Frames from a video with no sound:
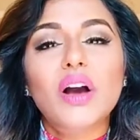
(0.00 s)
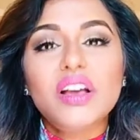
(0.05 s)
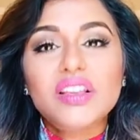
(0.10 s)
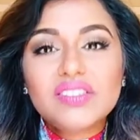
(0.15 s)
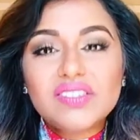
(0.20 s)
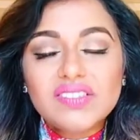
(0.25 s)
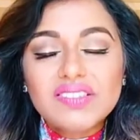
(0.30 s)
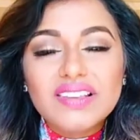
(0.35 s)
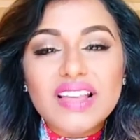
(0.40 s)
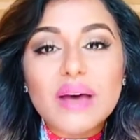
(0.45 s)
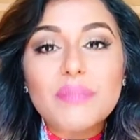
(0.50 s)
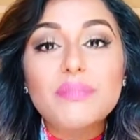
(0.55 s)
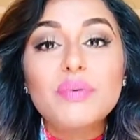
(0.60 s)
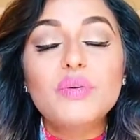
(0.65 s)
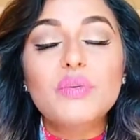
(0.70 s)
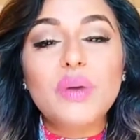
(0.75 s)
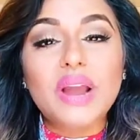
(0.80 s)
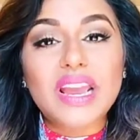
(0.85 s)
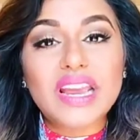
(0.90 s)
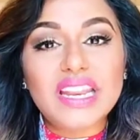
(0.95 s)

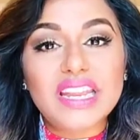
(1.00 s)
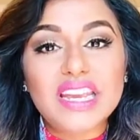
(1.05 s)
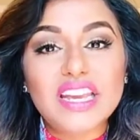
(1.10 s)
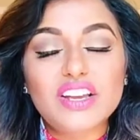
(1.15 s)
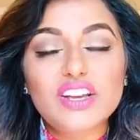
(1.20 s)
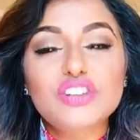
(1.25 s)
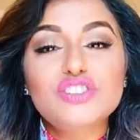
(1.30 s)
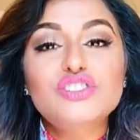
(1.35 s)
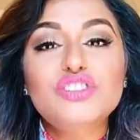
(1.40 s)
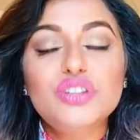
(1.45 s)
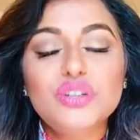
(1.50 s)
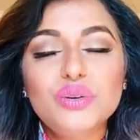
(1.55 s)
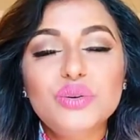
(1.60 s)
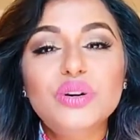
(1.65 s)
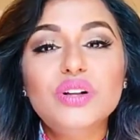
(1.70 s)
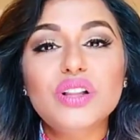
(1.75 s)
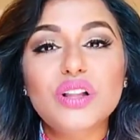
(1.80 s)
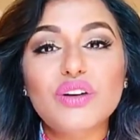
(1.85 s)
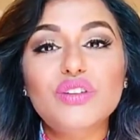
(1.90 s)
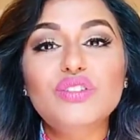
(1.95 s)
separating two
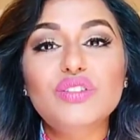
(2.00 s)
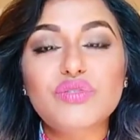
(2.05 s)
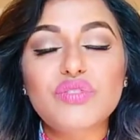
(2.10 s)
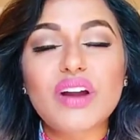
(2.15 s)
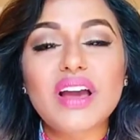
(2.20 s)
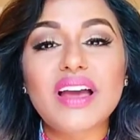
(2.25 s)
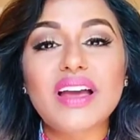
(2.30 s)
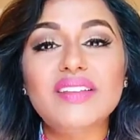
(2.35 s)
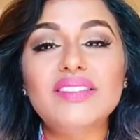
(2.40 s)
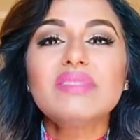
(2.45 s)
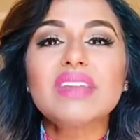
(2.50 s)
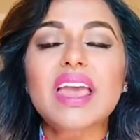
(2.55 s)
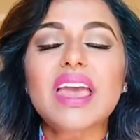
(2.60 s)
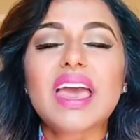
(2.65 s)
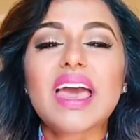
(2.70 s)
close friends.